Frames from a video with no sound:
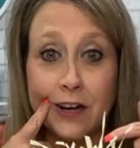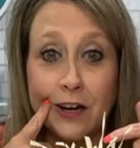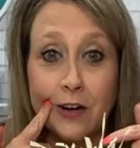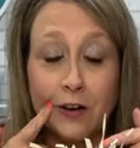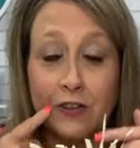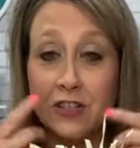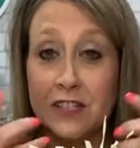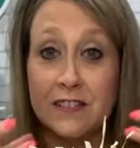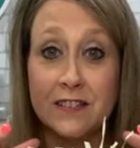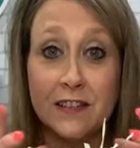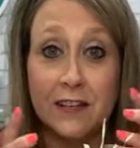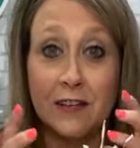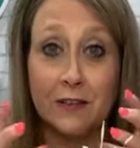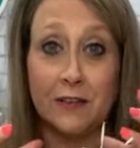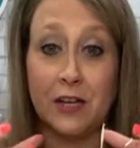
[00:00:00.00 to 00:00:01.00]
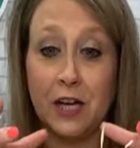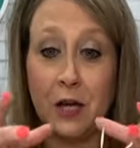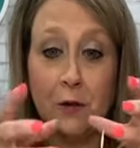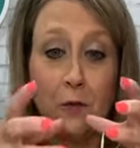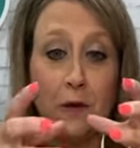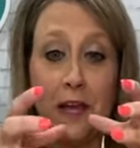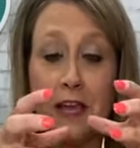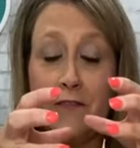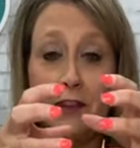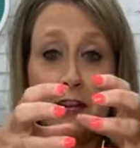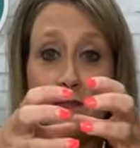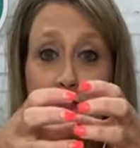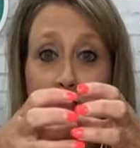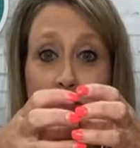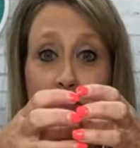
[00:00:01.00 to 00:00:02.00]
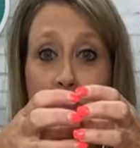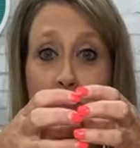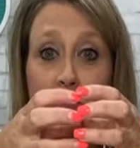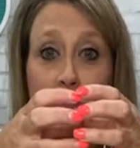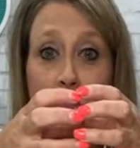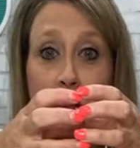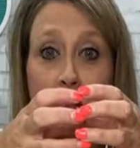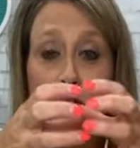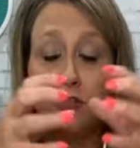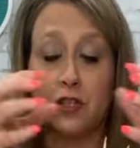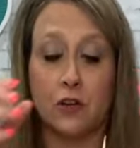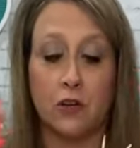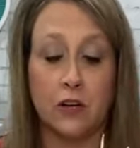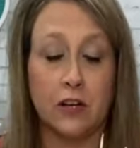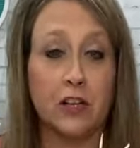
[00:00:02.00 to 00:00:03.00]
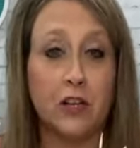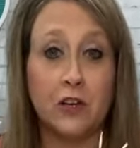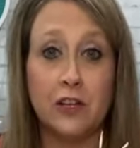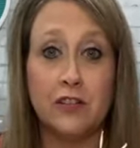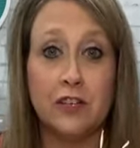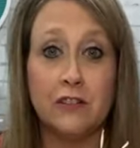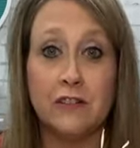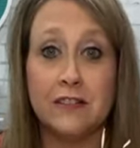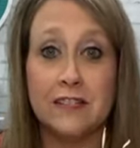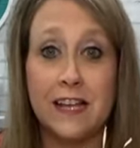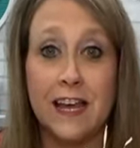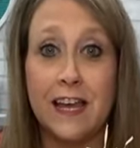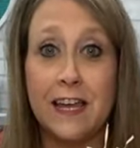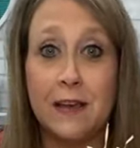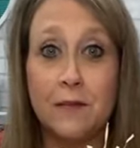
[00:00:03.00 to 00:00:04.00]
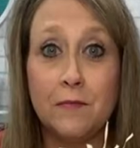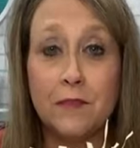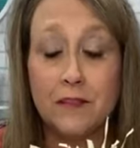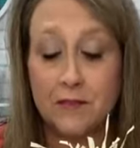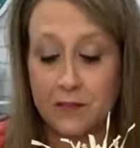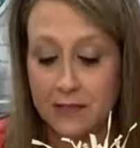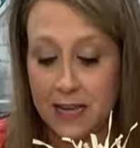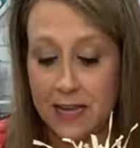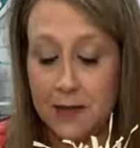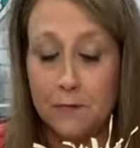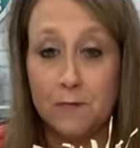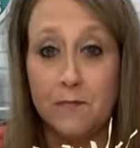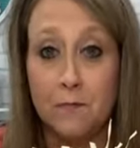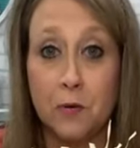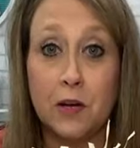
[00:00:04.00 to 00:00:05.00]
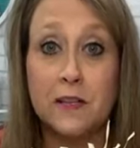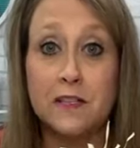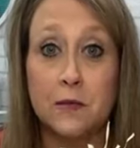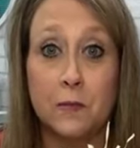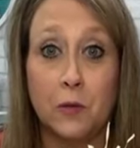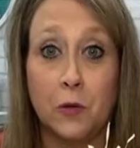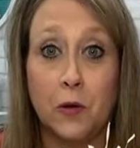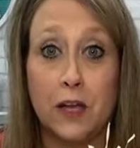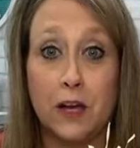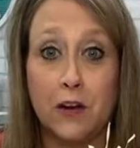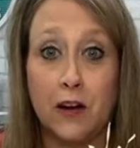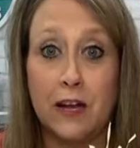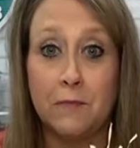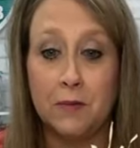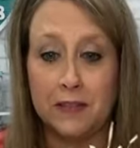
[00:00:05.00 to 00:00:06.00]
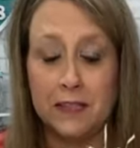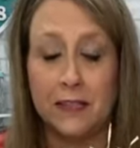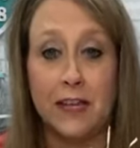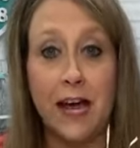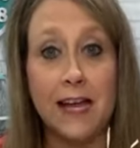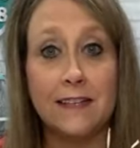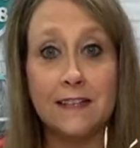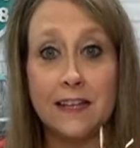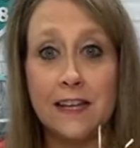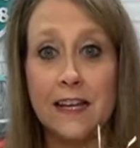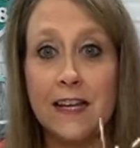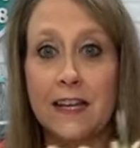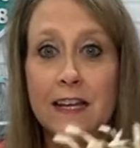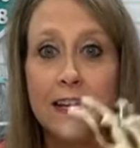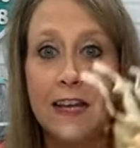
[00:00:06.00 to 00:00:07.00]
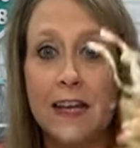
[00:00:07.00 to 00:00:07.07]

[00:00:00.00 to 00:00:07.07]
Or just a, you know, even if it's just a smaller jar, you can do the same same principle here and put the lights in it,